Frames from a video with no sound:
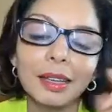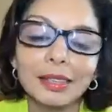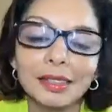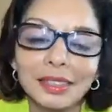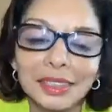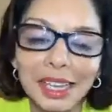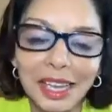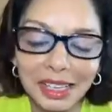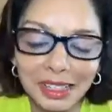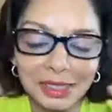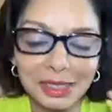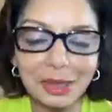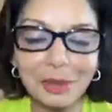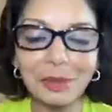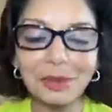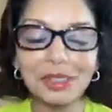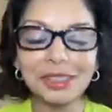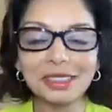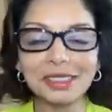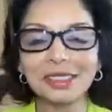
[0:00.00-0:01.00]
Casey,
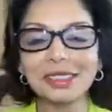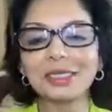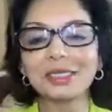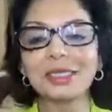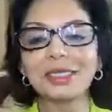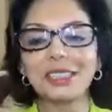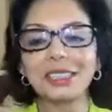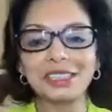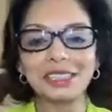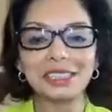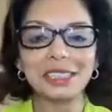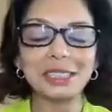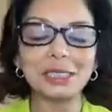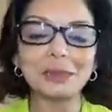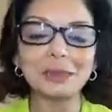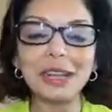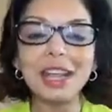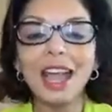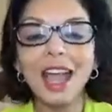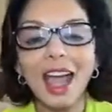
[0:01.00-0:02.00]
what is this trying to teach
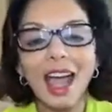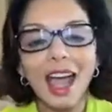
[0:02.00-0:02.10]
me?